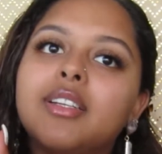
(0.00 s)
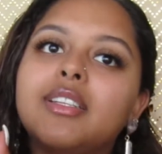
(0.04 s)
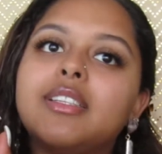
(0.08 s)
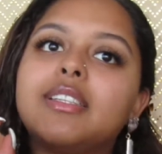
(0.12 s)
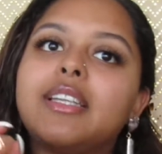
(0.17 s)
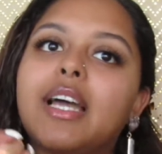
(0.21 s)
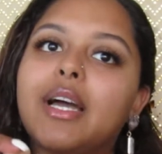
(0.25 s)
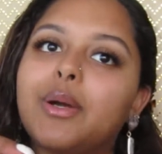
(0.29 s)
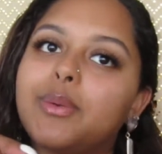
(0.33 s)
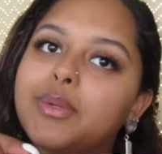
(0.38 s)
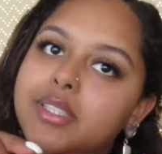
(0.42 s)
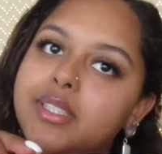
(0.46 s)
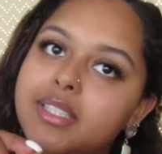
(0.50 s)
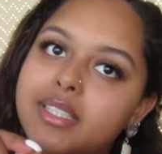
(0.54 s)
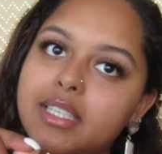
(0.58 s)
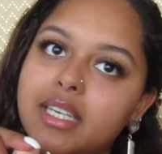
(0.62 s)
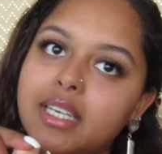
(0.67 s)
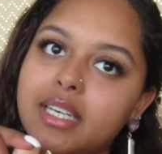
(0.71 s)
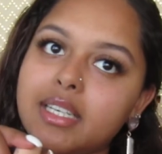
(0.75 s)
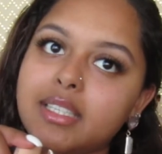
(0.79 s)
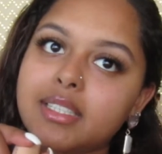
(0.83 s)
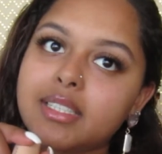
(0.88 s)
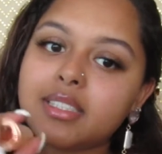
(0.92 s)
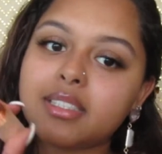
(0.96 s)
don't
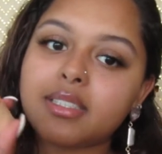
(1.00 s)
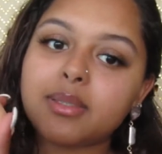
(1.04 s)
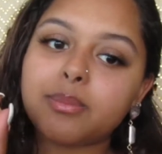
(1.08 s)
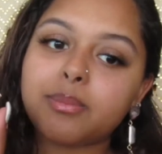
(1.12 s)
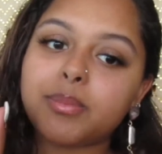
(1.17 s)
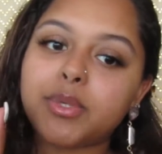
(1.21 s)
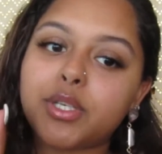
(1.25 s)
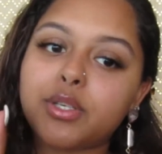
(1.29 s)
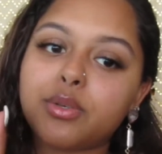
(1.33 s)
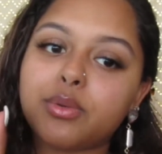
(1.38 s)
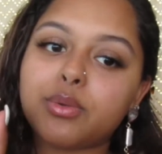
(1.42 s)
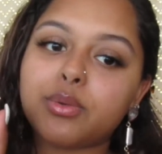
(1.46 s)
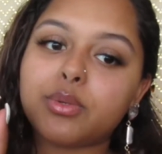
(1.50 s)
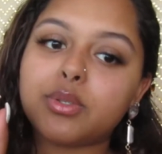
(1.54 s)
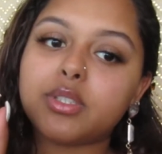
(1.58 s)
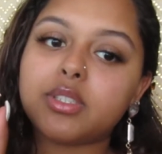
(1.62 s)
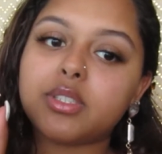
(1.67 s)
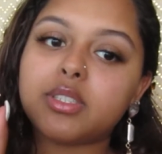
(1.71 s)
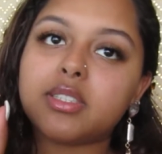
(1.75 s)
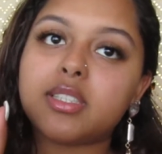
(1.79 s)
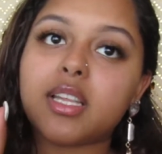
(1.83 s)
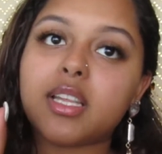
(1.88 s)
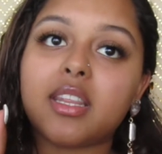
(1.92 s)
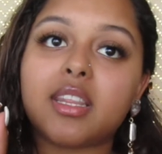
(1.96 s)
stress,
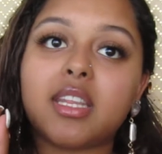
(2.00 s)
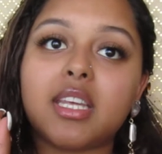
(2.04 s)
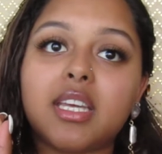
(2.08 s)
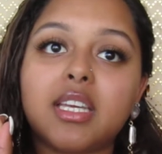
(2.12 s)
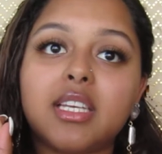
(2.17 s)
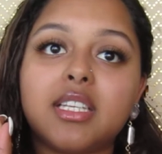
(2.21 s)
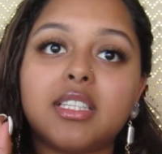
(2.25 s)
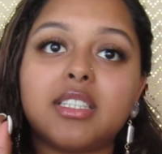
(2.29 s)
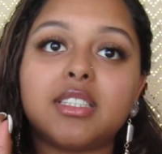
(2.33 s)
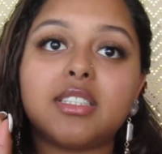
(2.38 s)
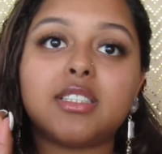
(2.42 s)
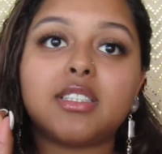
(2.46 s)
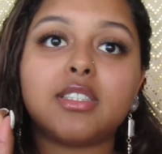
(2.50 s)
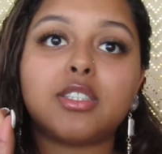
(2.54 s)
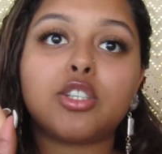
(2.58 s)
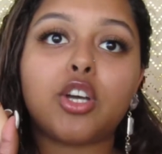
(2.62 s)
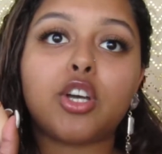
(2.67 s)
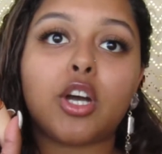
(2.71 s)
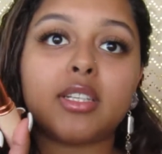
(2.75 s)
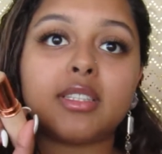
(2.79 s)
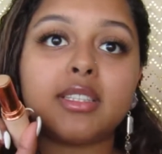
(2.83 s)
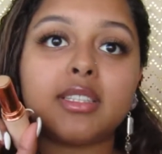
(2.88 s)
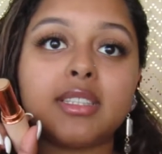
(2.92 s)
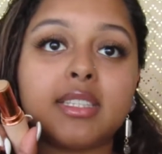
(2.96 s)
because there's
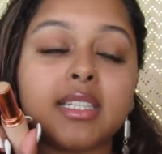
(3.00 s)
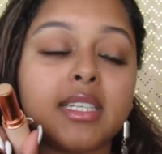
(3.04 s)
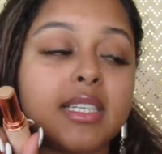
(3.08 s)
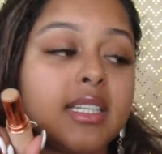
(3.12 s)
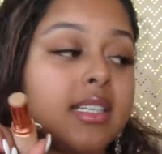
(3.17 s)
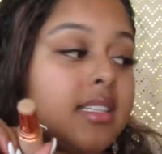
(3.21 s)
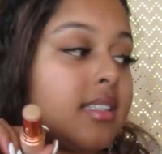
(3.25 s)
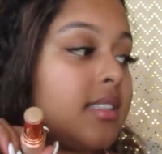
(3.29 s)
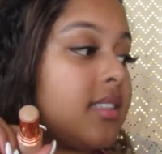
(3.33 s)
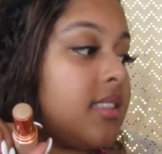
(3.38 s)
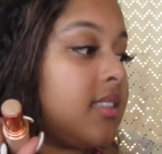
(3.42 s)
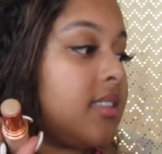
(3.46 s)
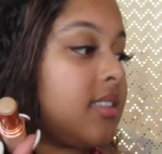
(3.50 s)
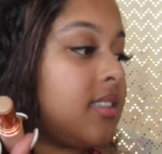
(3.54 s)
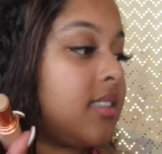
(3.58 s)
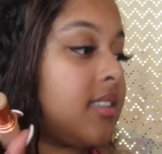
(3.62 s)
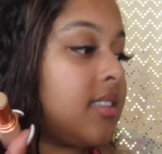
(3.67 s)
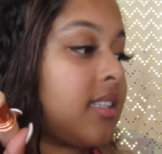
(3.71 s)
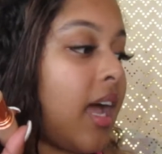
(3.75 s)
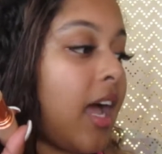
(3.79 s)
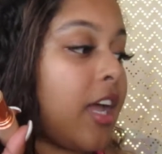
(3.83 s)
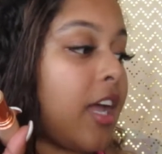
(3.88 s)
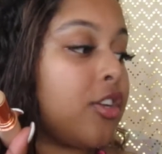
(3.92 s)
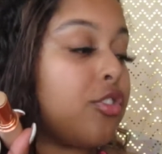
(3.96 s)

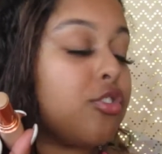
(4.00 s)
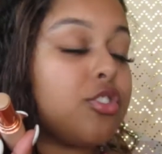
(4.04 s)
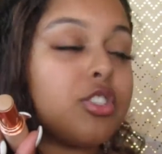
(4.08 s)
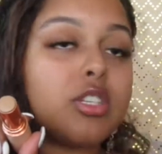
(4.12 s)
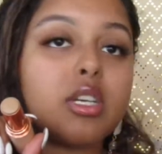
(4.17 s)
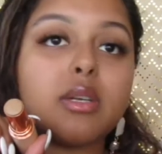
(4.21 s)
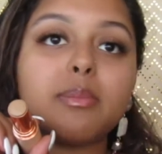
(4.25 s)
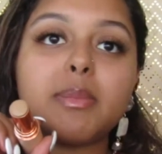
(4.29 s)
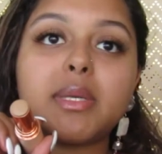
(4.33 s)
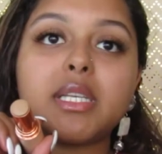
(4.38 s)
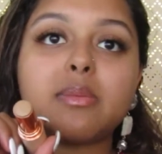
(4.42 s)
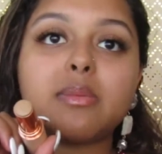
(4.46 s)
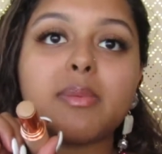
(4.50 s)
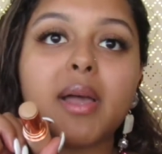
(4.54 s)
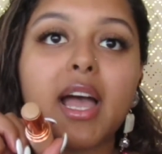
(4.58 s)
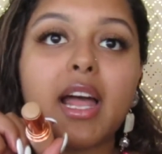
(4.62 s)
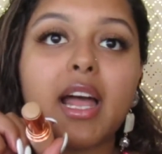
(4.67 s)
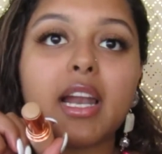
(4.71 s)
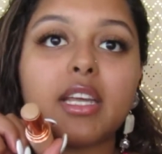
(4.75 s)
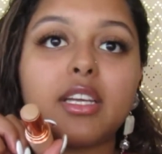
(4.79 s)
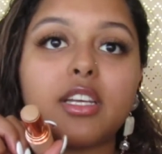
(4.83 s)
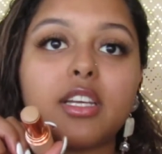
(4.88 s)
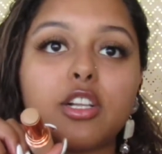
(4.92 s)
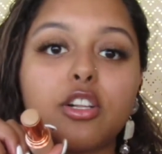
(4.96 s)
concealers. I usually mix my
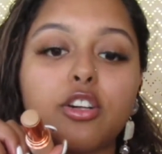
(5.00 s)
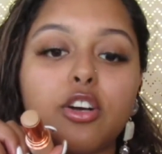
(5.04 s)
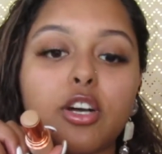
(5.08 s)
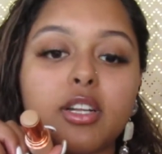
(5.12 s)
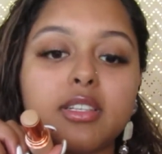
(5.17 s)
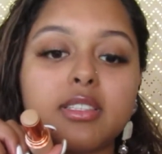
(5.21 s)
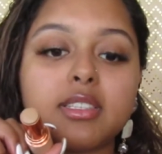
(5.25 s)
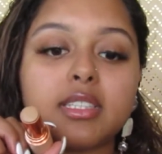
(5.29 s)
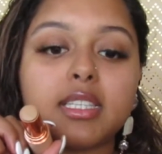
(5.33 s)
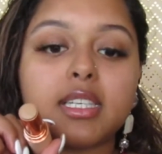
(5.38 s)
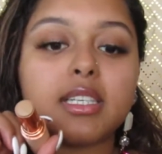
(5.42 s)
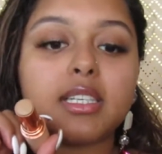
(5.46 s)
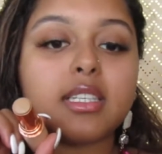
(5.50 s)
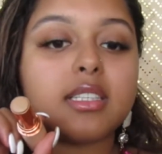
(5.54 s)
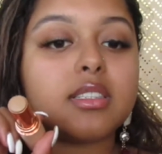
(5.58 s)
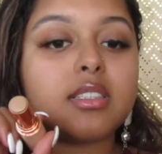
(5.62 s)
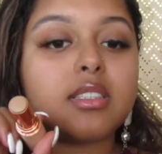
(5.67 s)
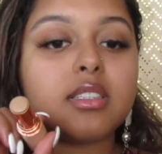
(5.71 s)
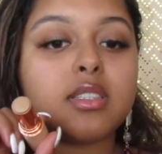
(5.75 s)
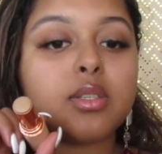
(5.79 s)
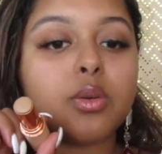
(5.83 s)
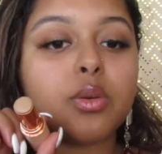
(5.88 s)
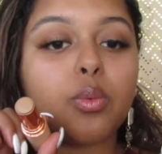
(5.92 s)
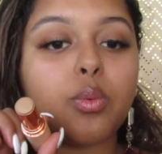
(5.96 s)
LA Girl
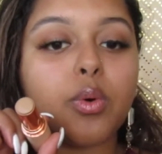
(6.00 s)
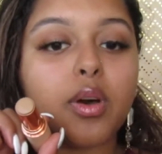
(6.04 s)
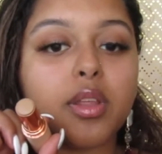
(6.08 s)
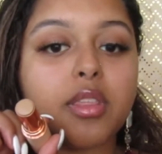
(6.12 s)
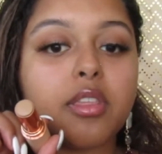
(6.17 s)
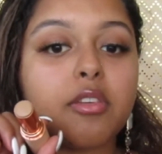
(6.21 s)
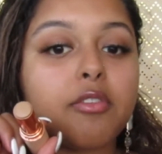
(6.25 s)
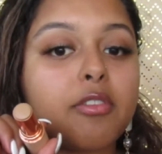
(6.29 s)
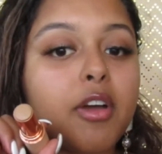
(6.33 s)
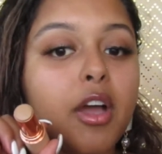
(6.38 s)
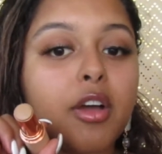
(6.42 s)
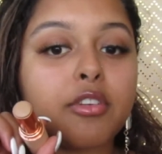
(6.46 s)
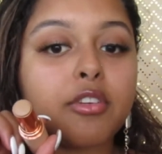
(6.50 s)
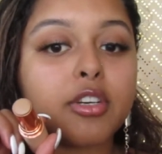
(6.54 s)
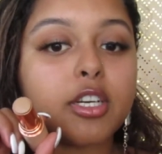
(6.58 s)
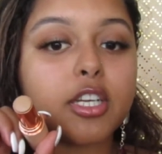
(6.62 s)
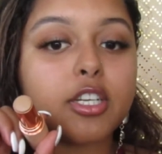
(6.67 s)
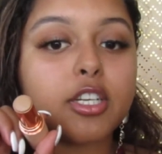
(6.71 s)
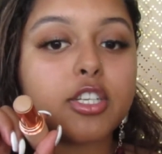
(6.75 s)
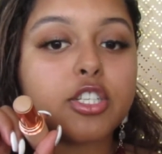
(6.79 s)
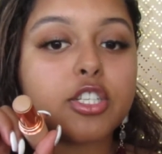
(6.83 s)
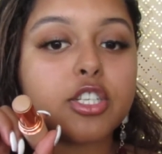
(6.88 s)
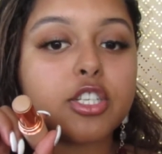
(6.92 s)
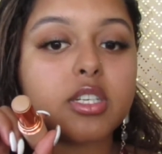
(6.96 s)
concealers with a
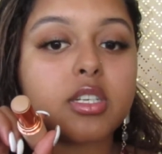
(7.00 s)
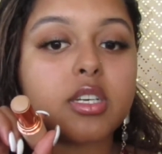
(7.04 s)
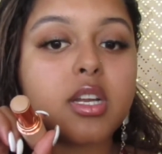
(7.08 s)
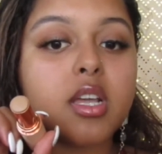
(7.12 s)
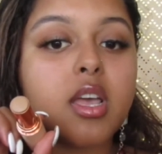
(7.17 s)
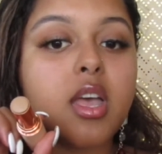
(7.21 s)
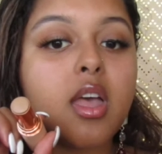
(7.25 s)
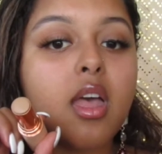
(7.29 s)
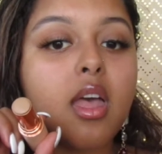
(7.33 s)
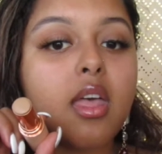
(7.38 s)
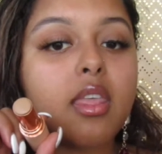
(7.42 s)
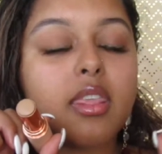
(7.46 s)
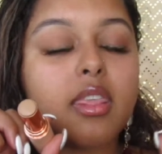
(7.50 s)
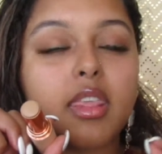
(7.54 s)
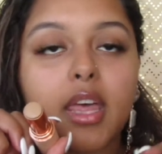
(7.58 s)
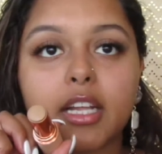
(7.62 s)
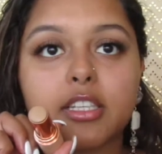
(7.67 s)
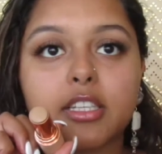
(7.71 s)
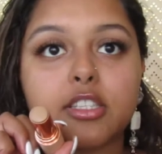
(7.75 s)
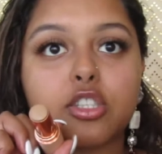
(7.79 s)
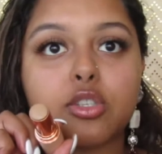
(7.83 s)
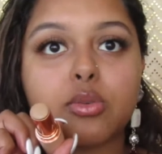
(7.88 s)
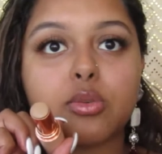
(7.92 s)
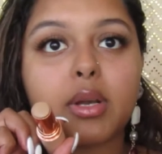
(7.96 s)
foundation
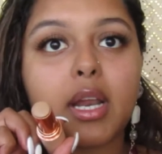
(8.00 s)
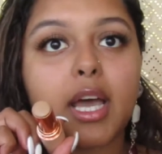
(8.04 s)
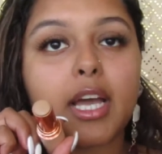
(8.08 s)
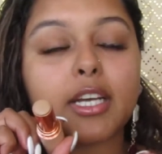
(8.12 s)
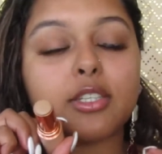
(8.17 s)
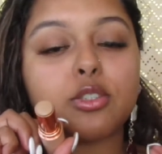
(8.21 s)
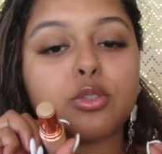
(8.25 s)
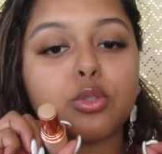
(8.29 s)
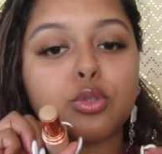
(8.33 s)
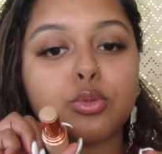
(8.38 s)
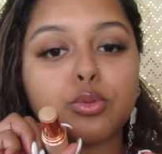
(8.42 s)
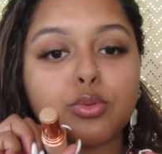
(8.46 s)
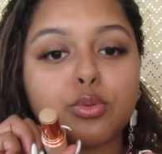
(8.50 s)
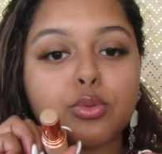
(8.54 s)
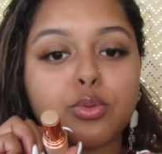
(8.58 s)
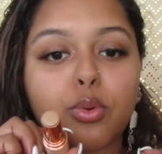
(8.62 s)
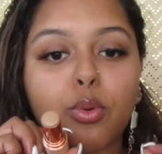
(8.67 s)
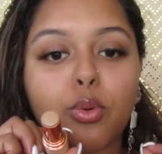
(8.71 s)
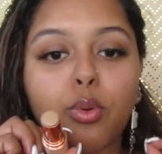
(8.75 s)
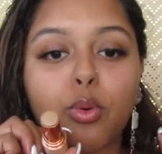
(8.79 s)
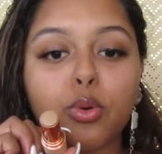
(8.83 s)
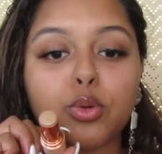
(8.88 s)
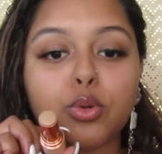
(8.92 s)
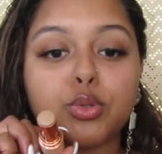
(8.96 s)
that's too light
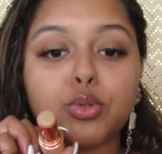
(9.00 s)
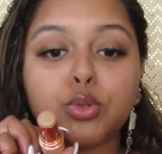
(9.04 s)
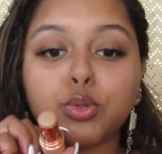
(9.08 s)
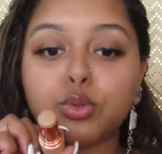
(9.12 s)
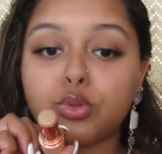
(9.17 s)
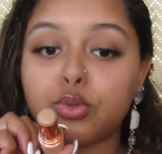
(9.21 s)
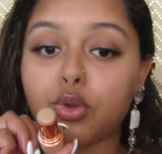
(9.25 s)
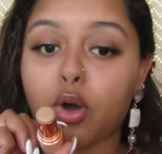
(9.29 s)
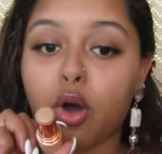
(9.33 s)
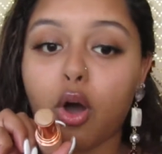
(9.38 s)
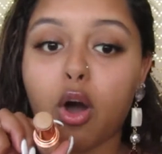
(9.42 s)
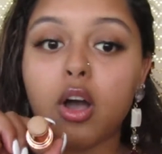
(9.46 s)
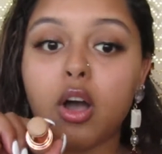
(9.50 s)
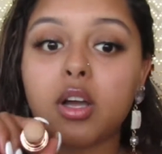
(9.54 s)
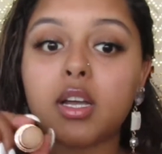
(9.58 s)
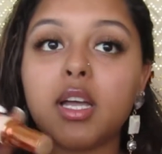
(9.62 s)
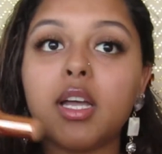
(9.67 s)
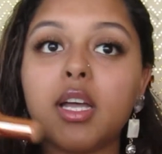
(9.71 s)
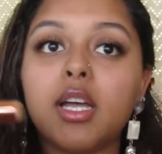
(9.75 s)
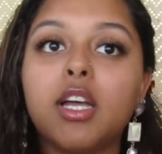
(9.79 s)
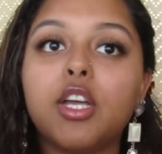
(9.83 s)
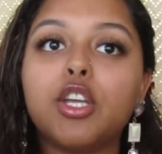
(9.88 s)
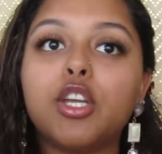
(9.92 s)
or too dark.